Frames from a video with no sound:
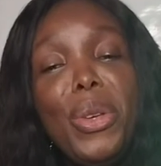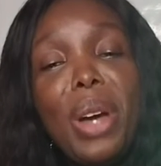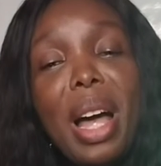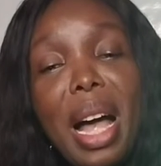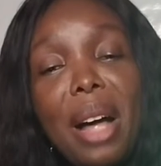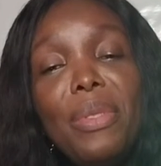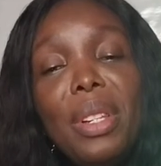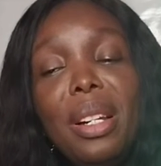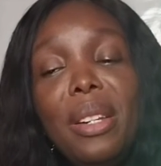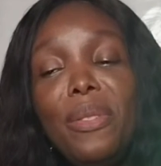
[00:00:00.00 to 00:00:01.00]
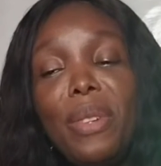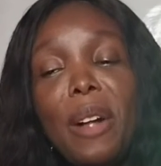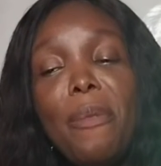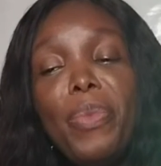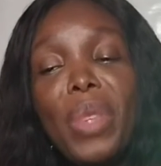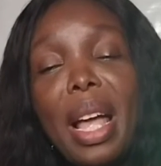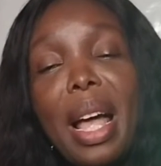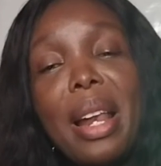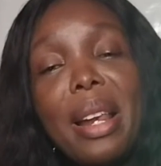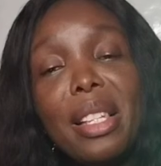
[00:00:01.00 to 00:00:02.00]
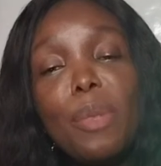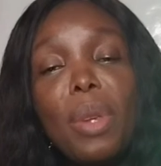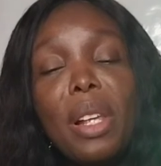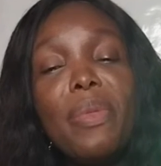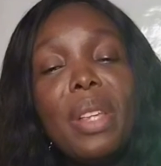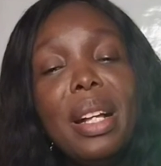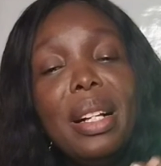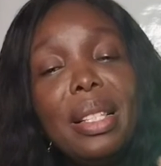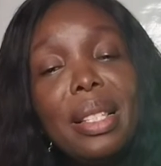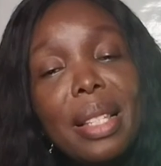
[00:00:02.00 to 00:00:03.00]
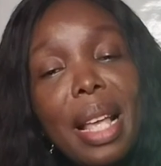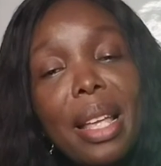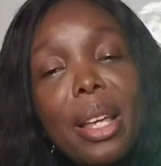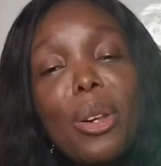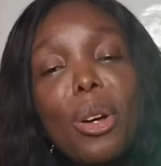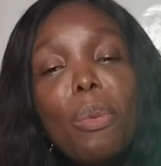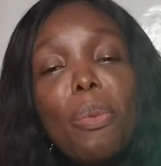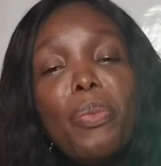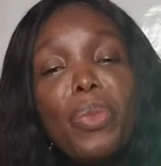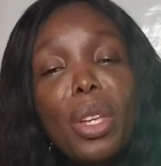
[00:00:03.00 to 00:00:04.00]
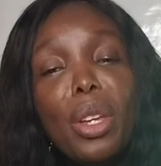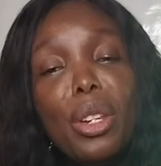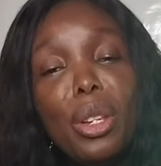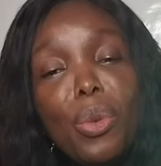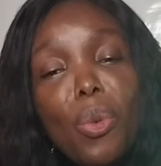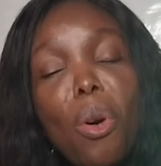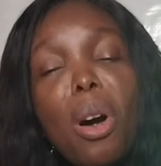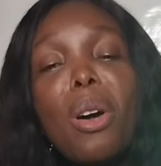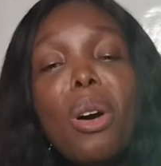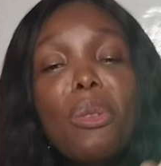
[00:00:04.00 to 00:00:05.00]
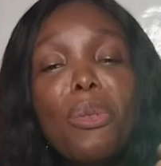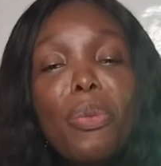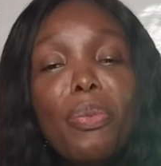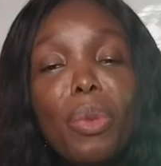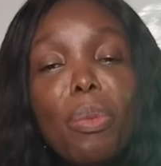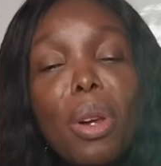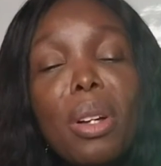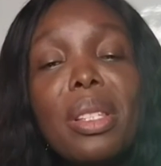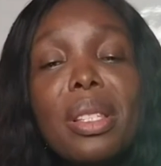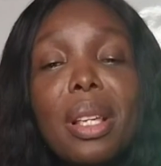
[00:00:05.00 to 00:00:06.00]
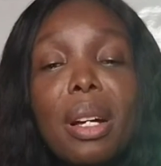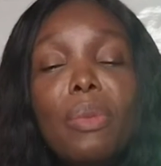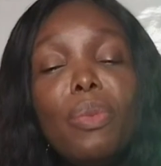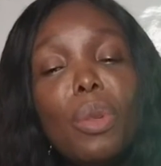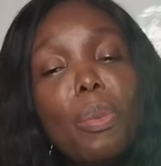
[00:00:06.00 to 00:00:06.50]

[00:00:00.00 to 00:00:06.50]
you have the liver and the spleen taking up the work of blood cell